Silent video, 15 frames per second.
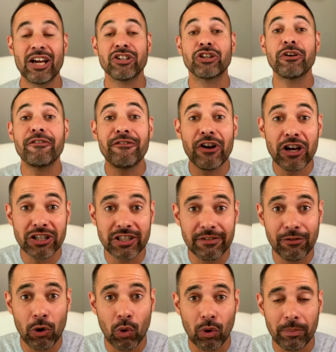So first
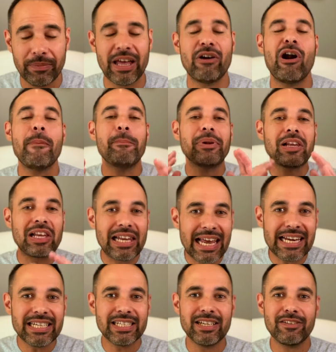of all, there are
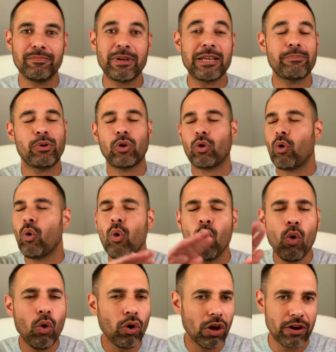plenty of people
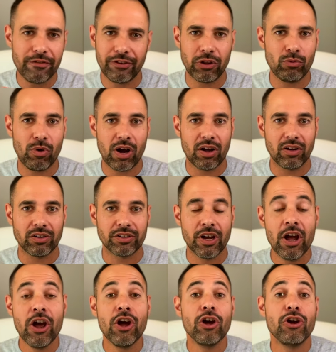all over the world
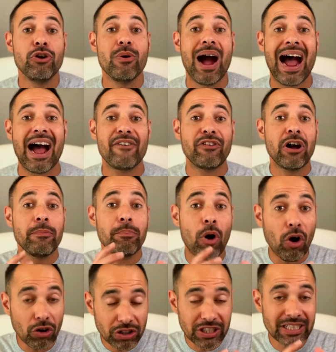who have
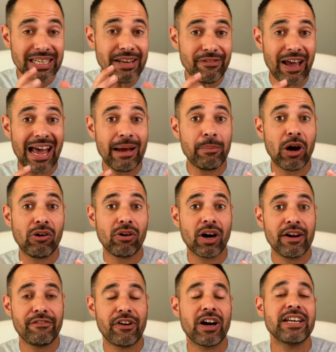positive
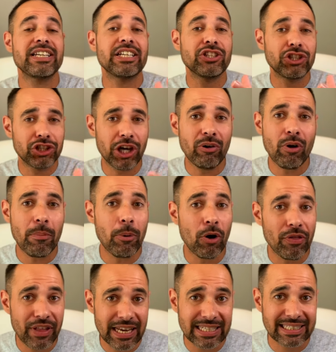MRI findings show up
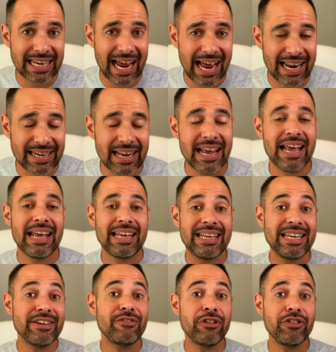on their scan,
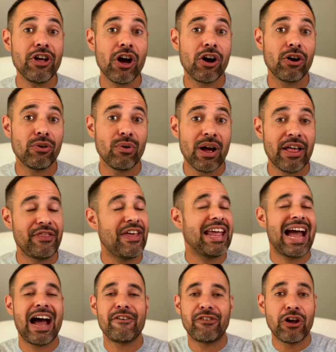even though they
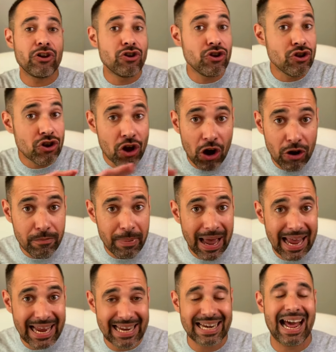have no
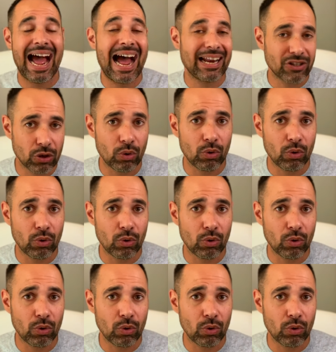pain at